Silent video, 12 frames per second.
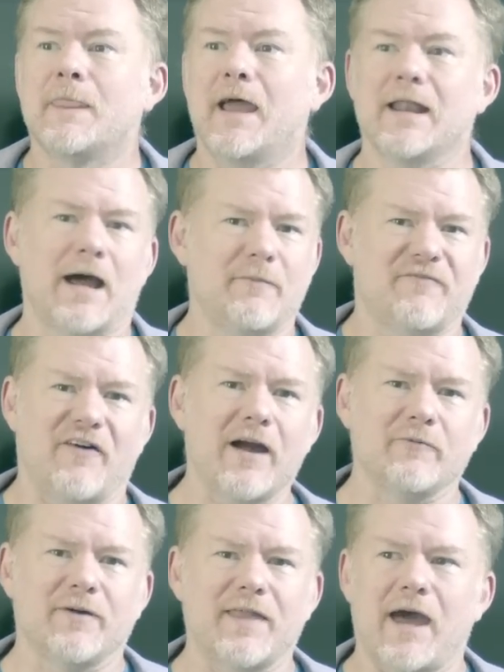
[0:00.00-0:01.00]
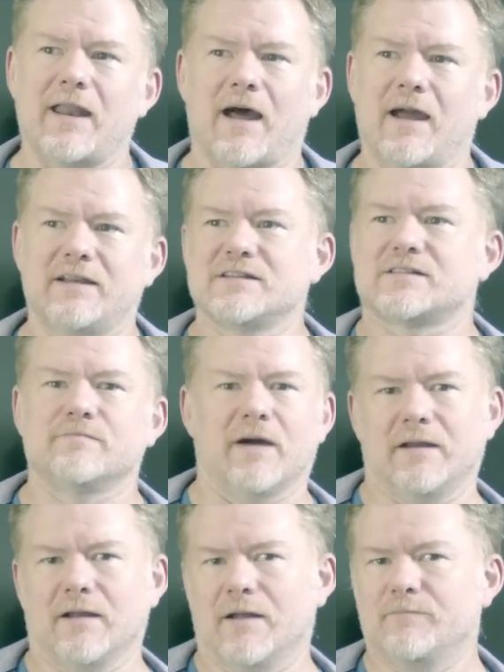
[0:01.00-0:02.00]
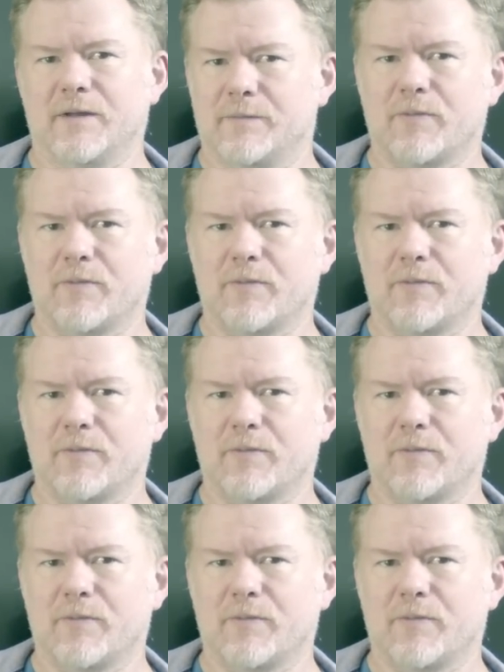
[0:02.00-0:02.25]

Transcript: And I'm fine with that. I just might not be